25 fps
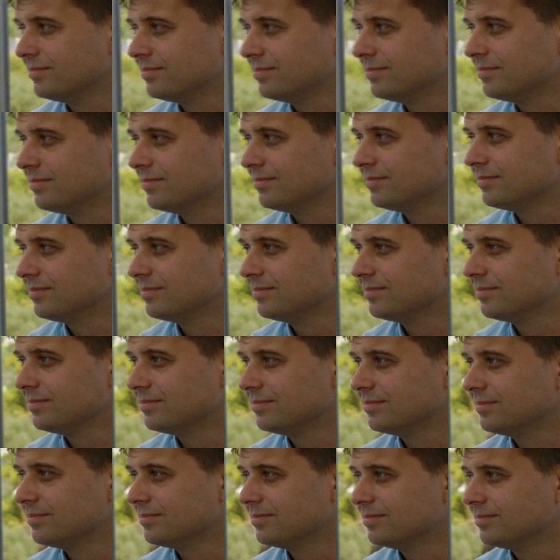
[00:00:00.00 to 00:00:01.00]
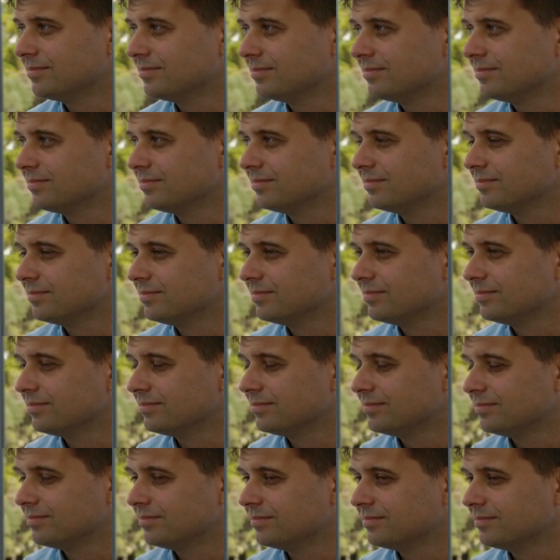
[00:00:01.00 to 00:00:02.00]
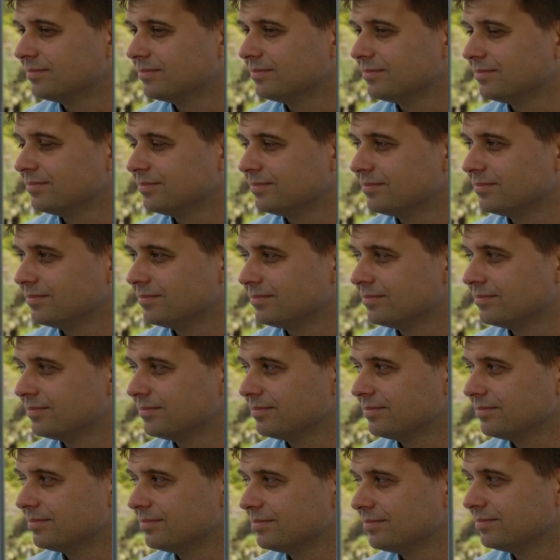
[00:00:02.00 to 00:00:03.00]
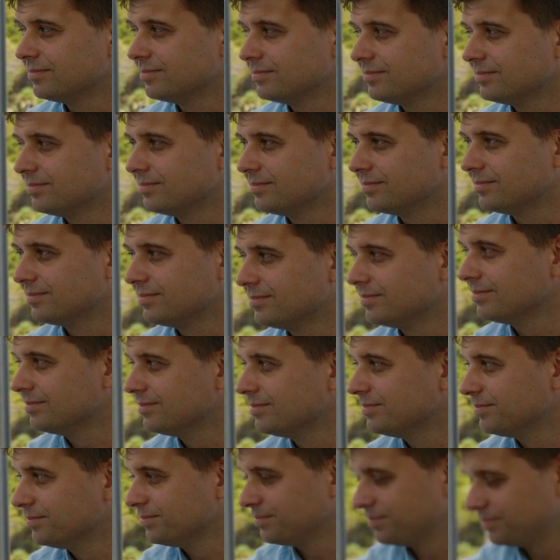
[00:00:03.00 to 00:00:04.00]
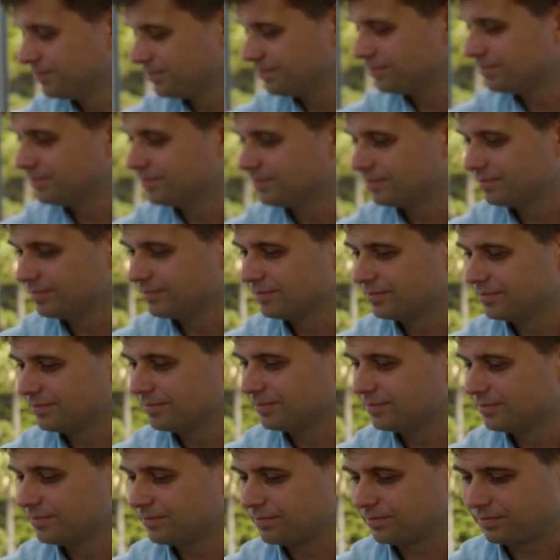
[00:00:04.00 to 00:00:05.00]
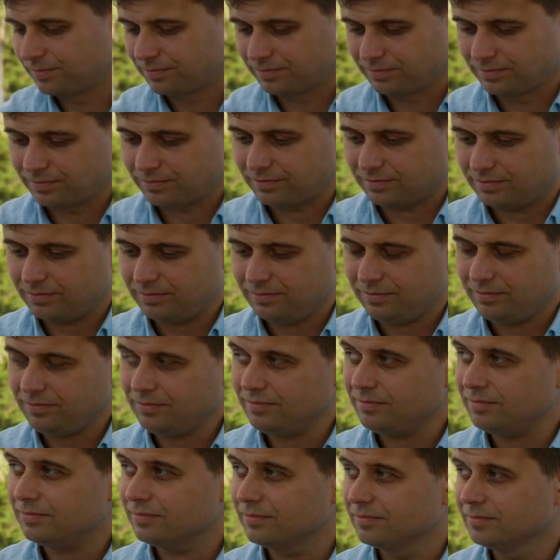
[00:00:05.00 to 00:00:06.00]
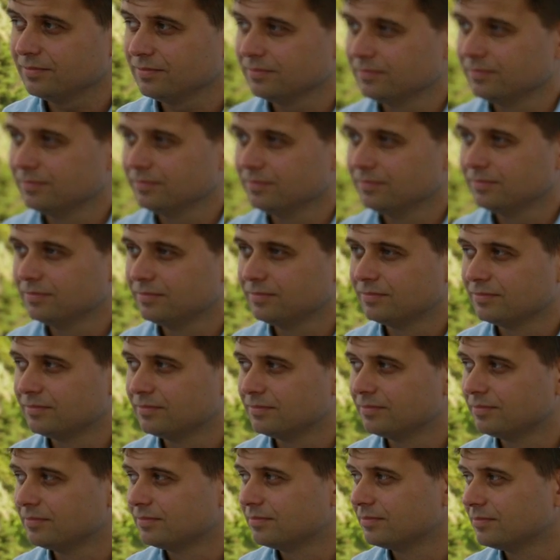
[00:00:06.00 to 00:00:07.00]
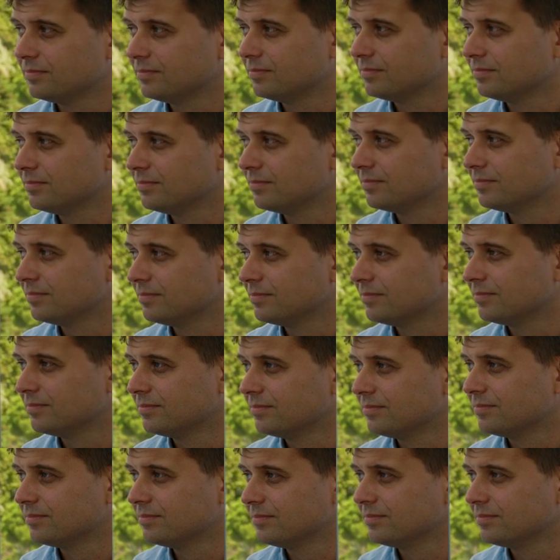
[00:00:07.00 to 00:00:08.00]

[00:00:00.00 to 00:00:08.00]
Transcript: (not speaking)